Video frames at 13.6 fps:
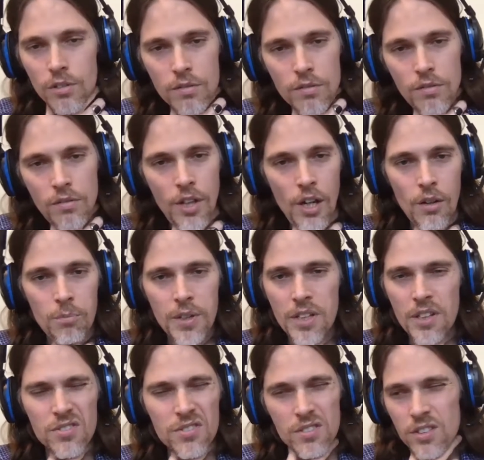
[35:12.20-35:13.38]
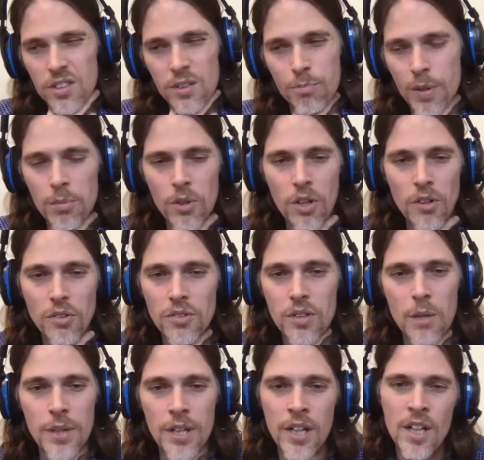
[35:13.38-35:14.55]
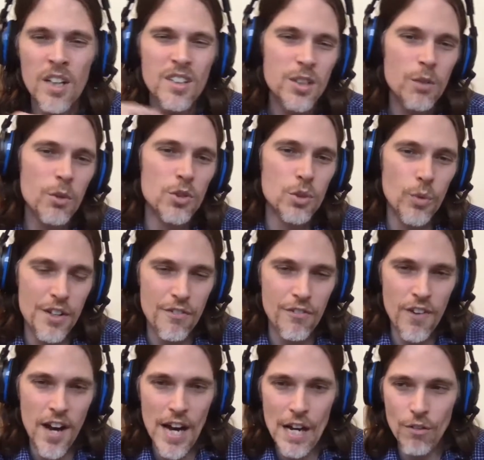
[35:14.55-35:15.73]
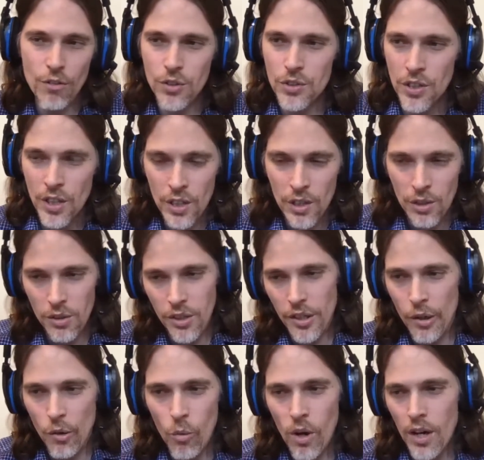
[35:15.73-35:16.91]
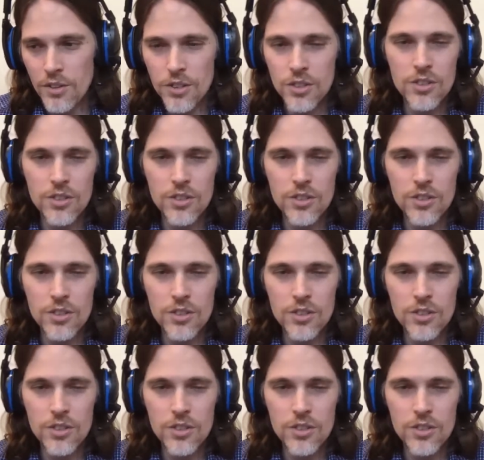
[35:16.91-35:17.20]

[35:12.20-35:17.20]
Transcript: Never. Interesting. No. Because people are, I mean, someone who's twenty-five who's, you know, what, no, different